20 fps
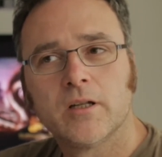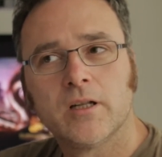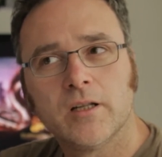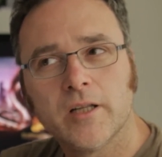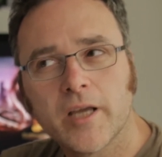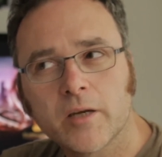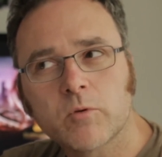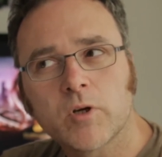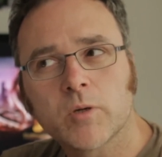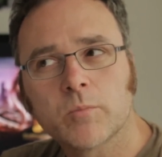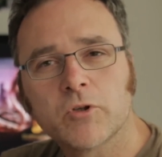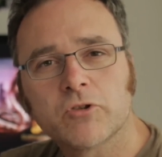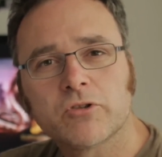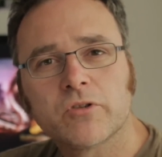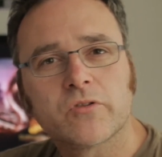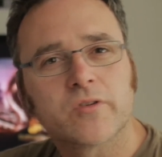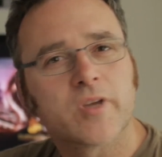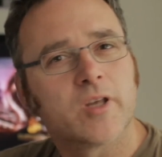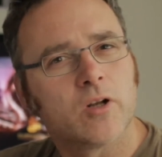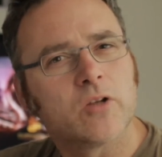Legwork
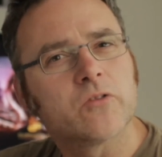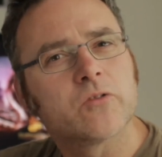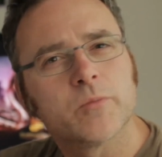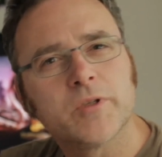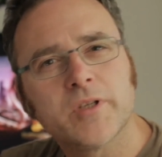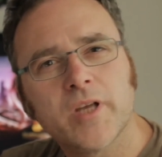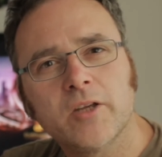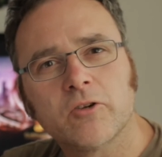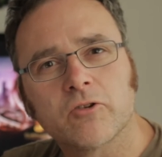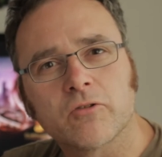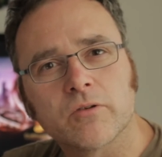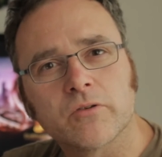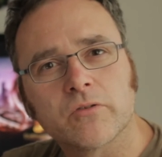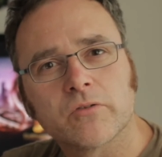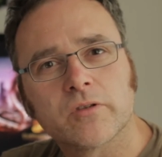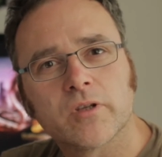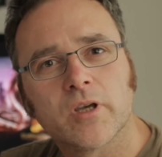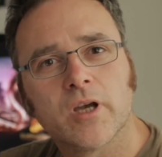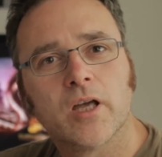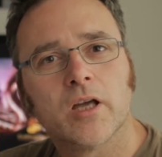missions can also be
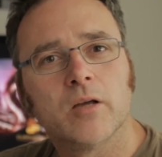dangerous.